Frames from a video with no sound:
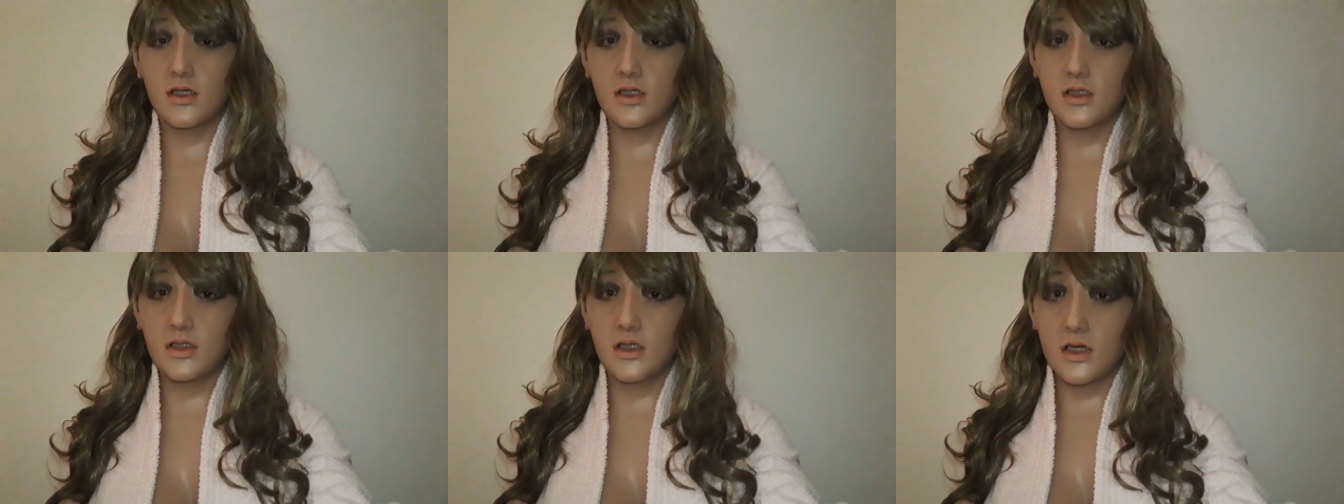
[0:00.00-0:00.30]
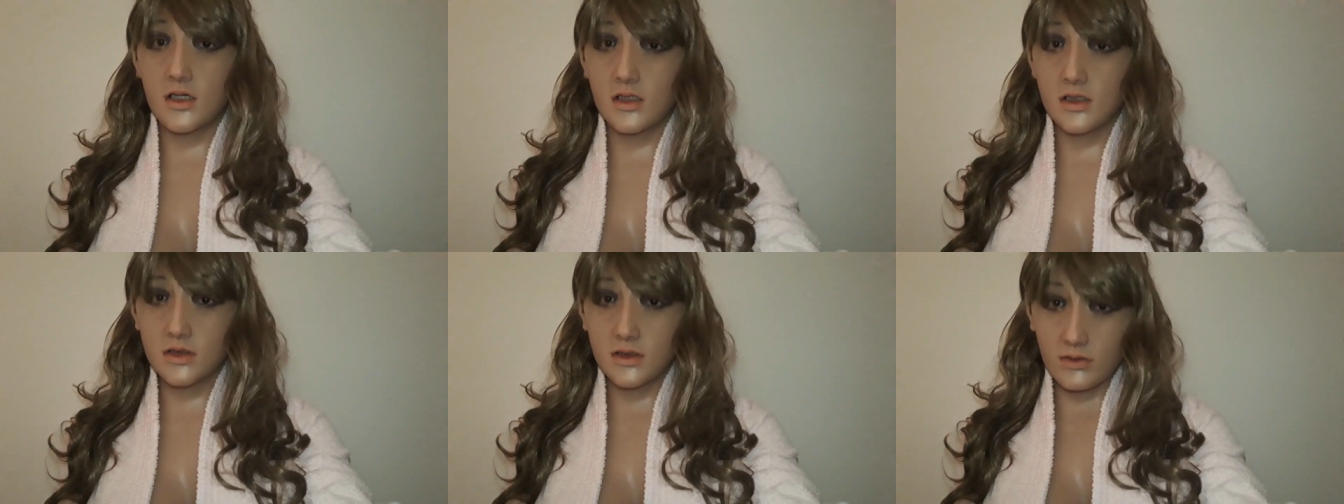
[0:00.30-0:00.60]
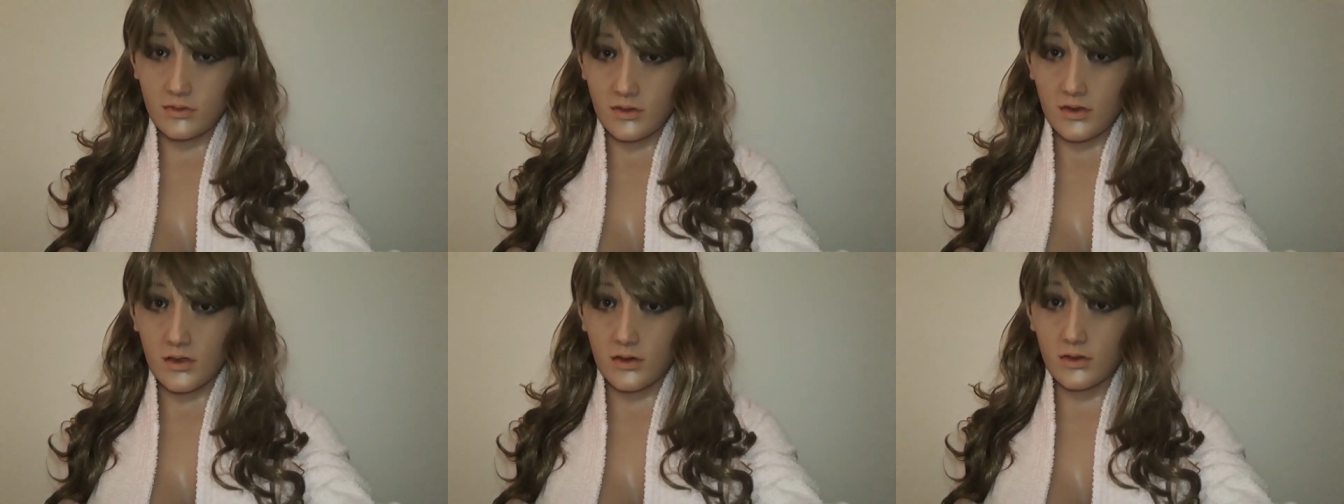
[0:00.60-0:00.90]
That is the
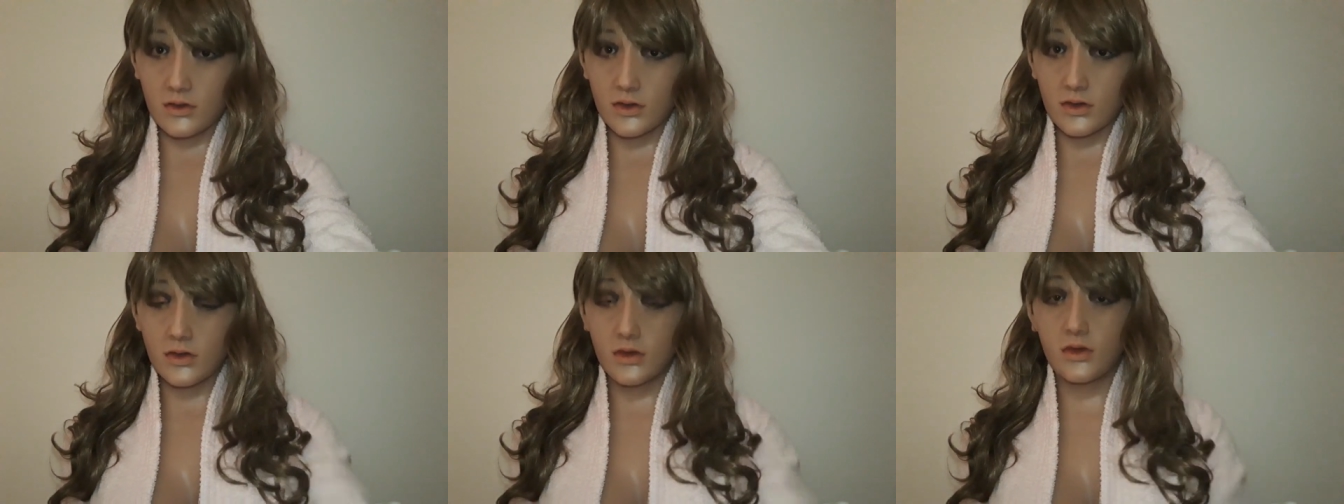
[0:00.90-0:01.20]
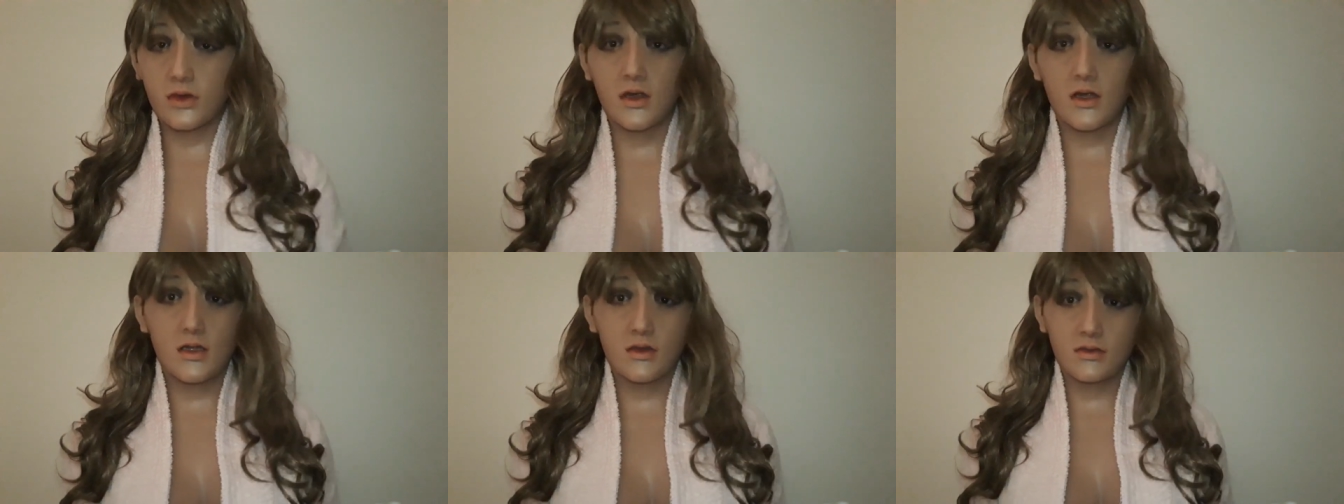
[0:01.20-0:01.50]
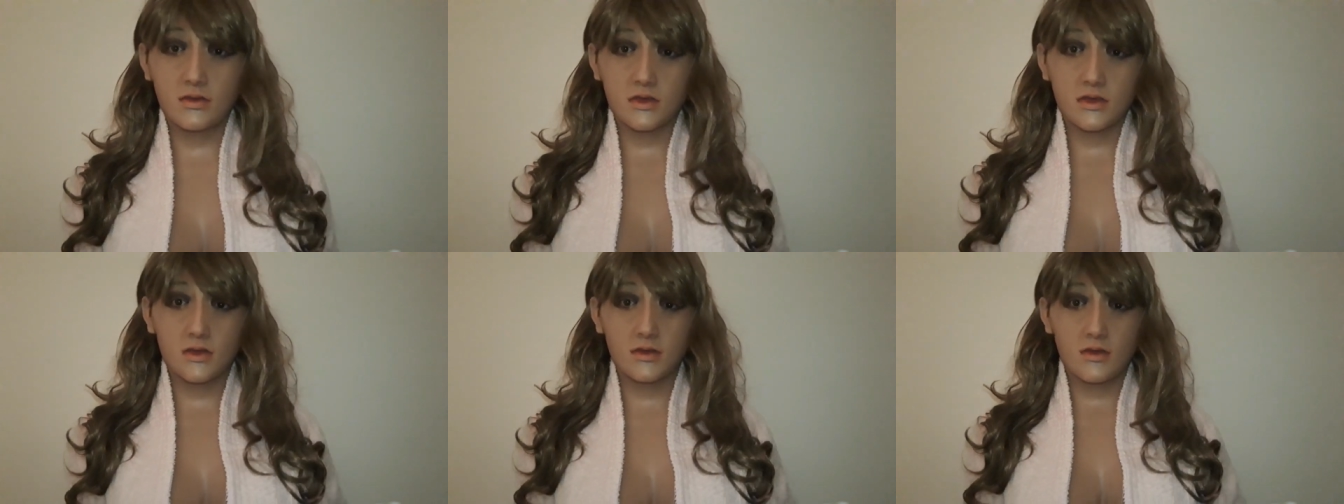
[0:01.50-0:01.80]
powder who
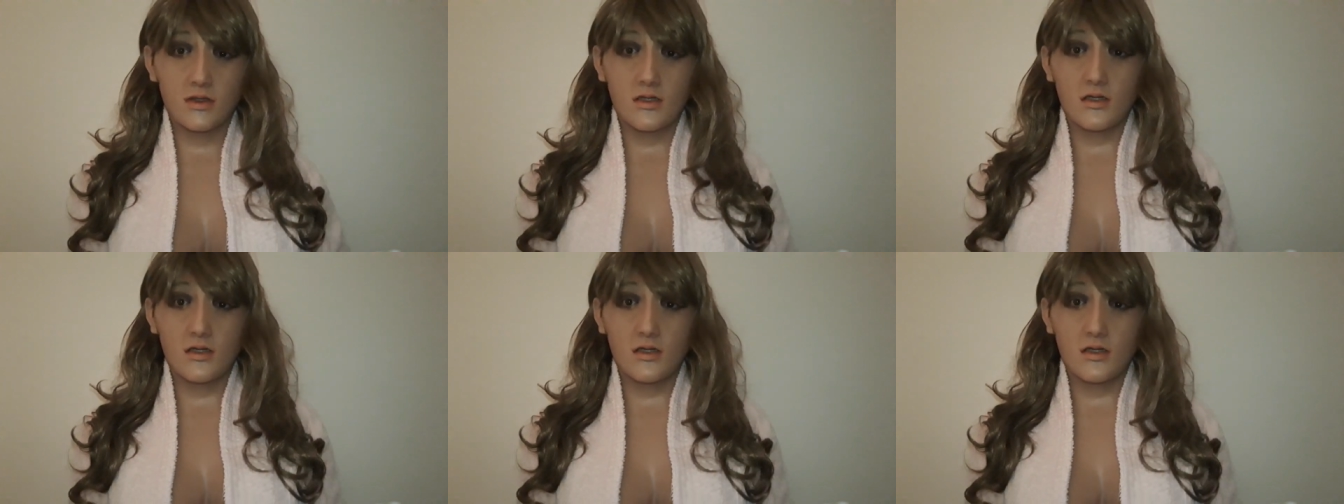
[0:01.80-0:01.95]
helps me,